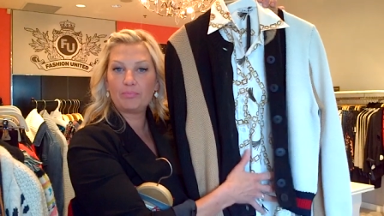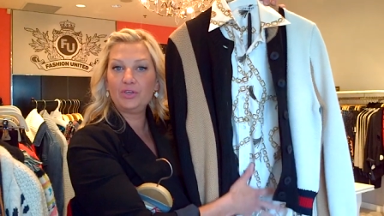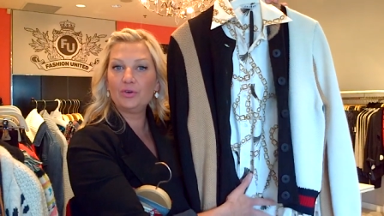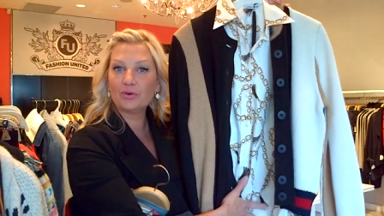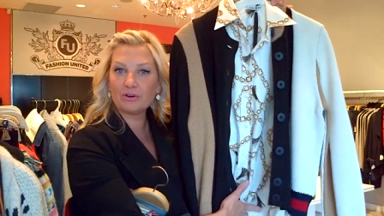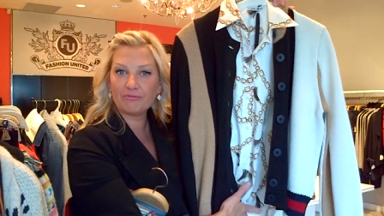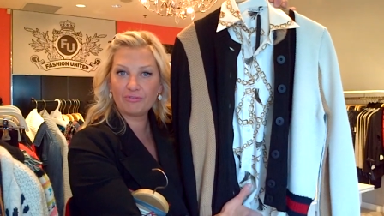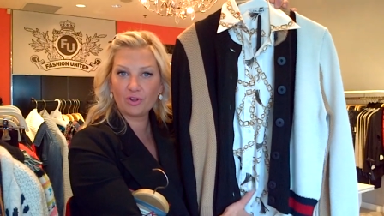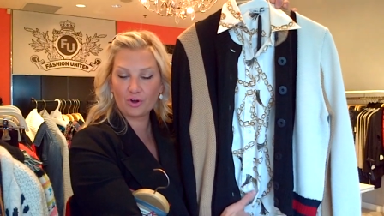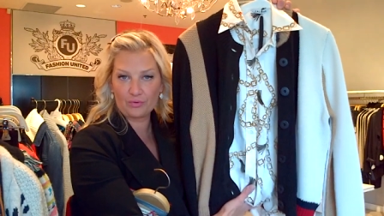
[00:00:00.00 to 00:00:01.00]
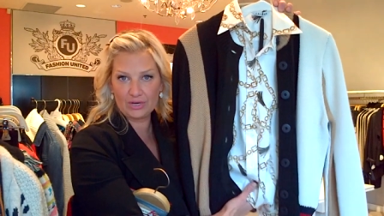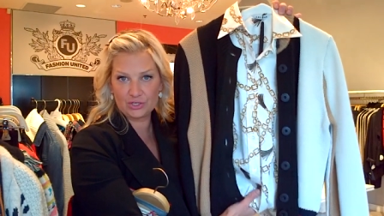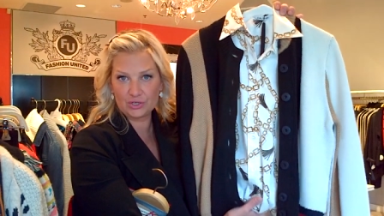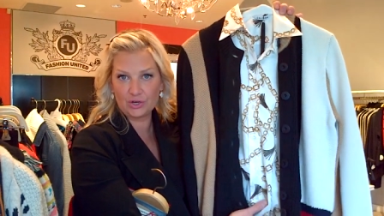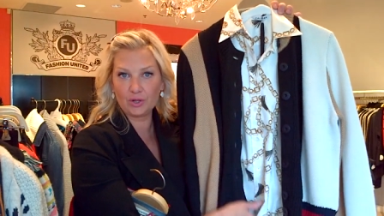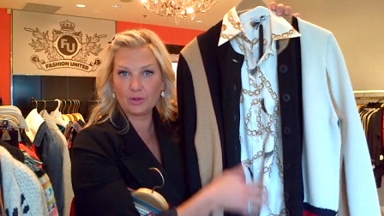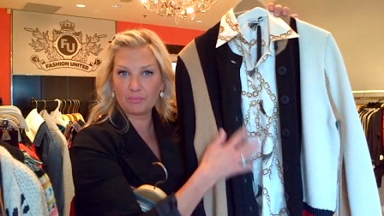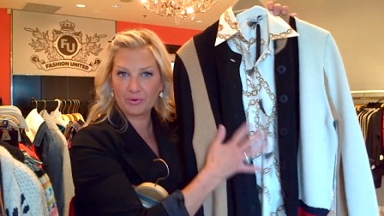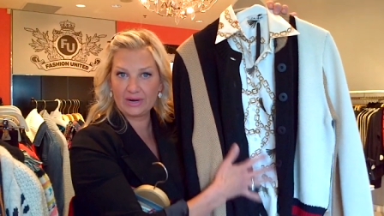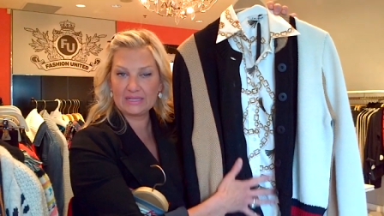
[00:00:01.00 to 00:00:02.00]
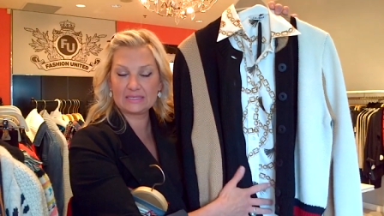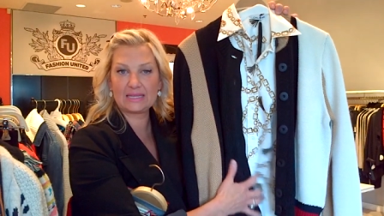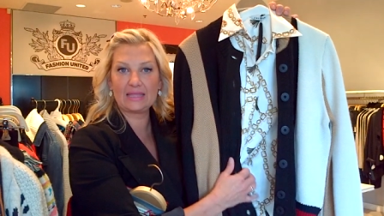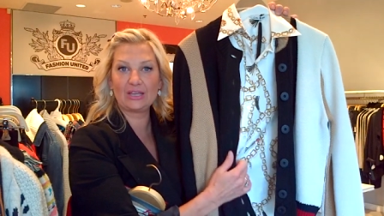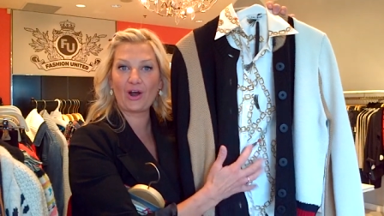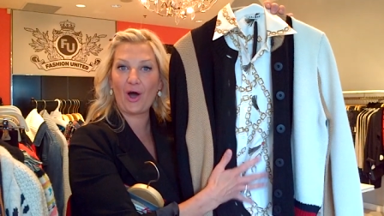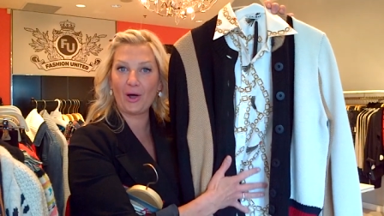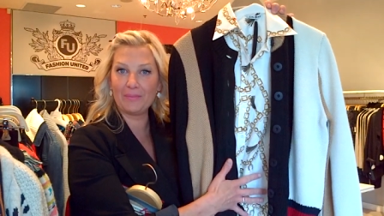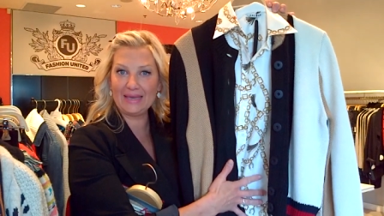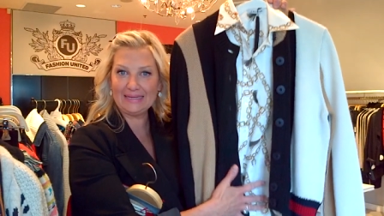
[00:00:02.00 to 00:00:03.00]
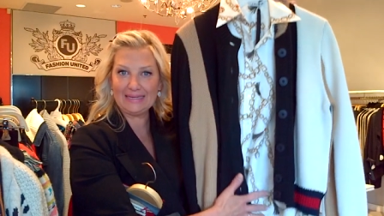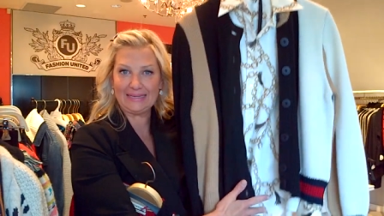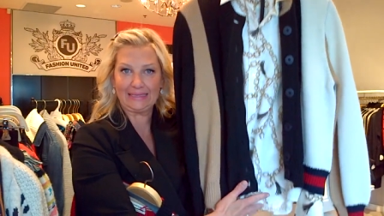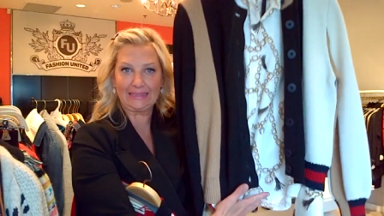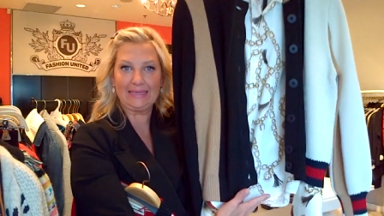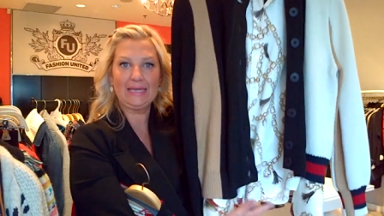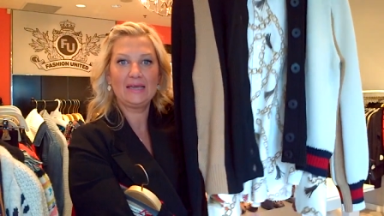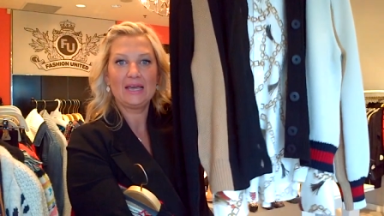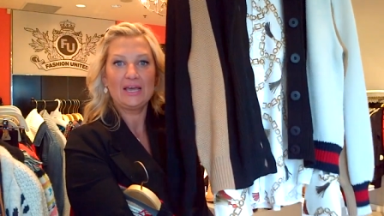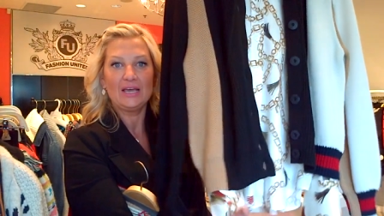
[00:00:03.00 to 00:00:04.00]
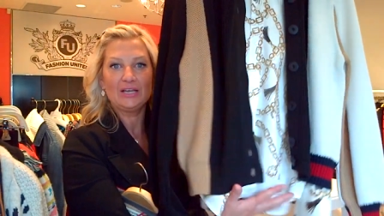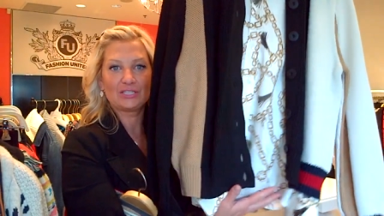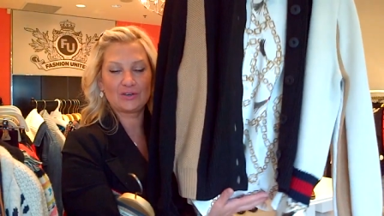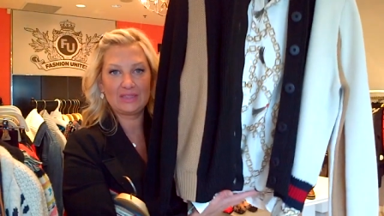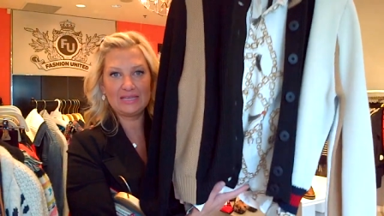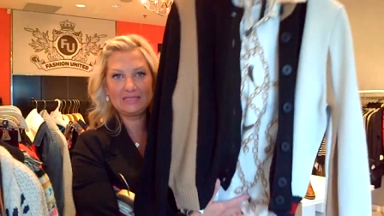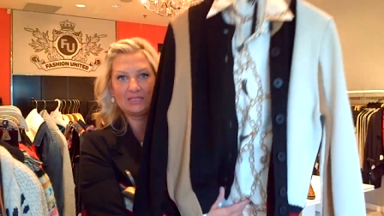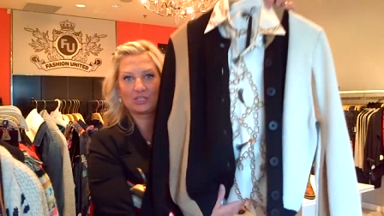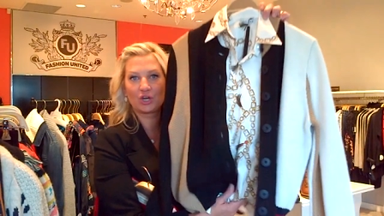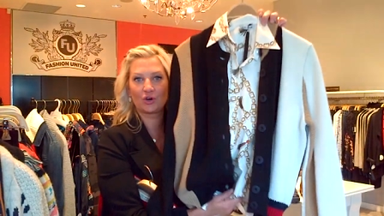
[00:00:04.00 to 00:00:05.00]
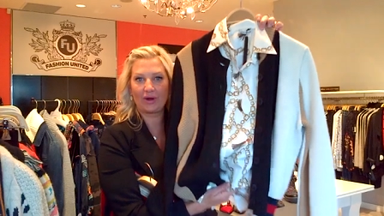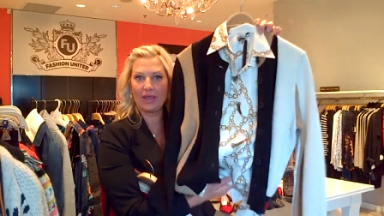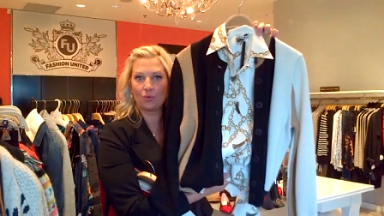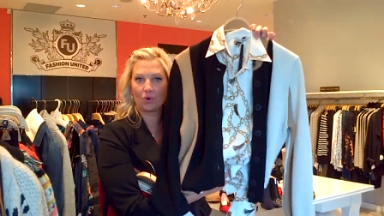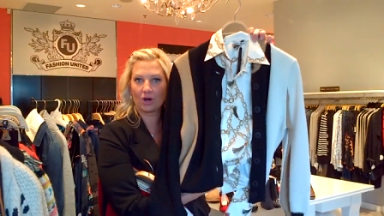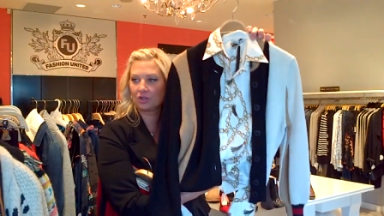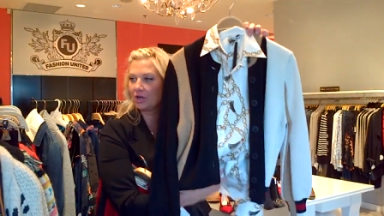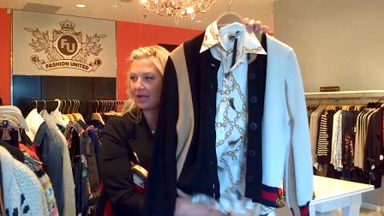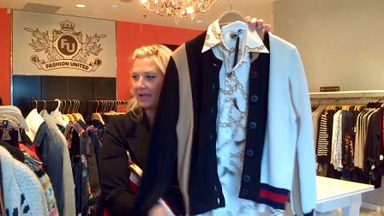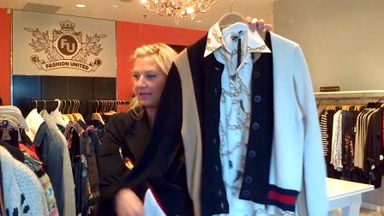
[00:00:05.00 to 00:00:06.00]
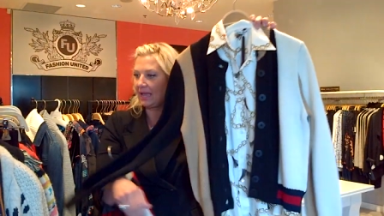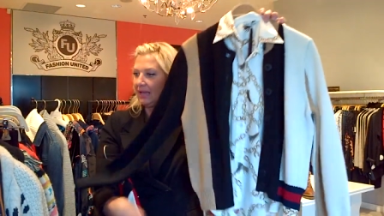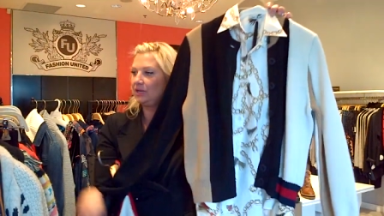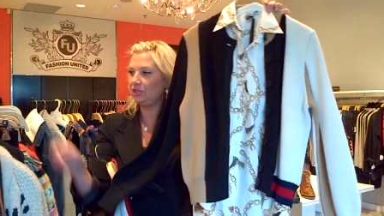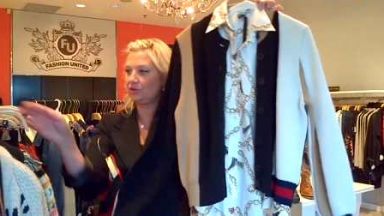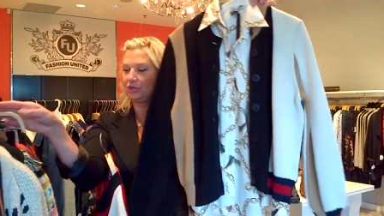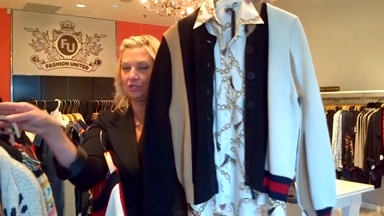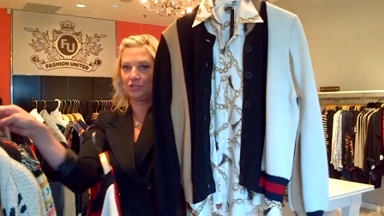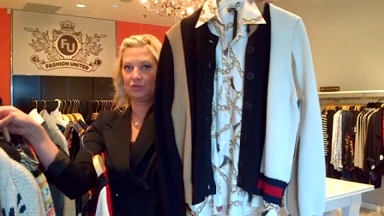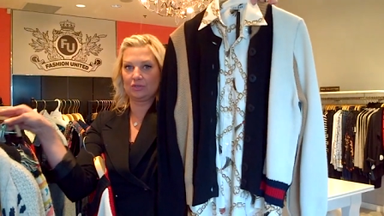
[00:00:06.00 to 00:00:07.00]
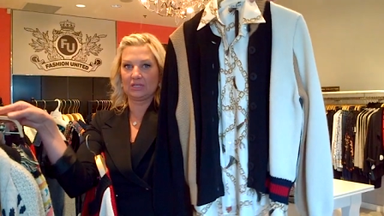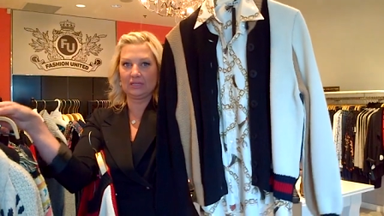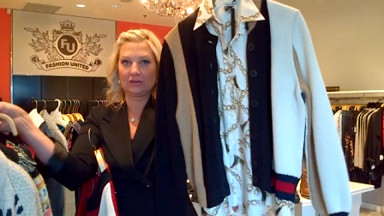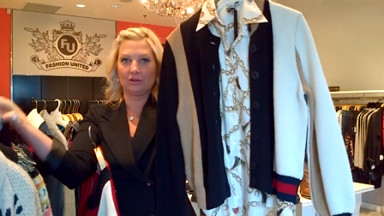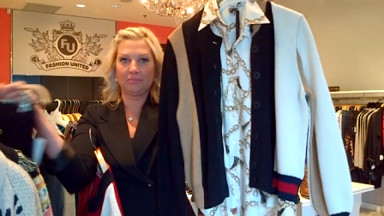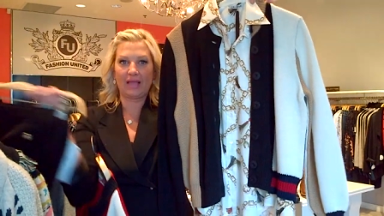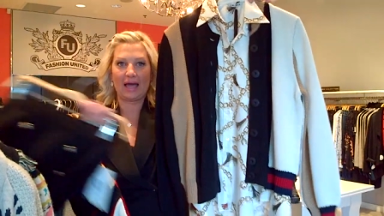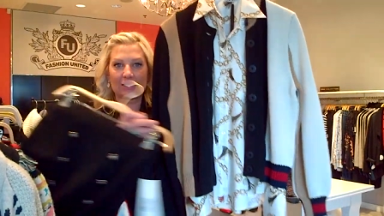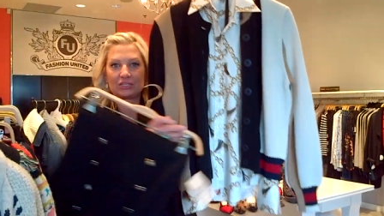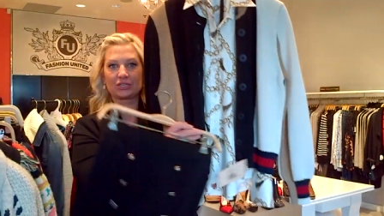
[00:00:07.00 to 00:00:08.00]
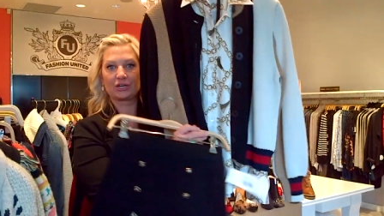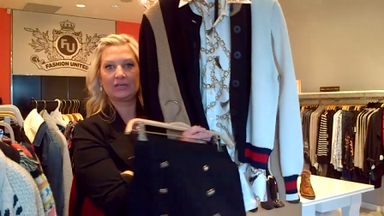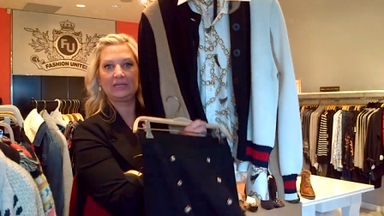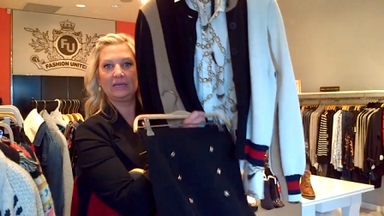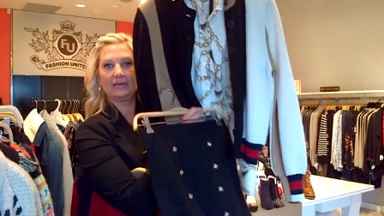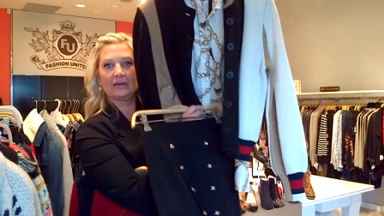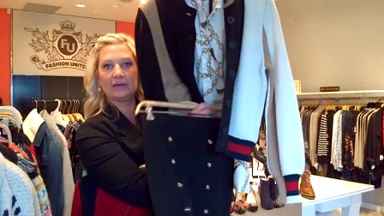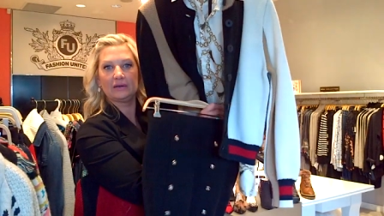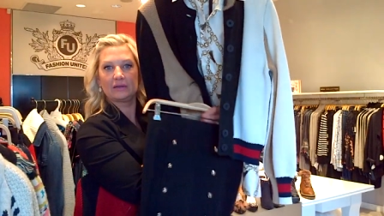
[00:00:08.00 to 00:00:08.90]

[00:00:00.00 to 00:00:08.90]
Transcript: beautiful original prints and they're all made in Italy. So this is a great work look. Again, you could do the little black skirt here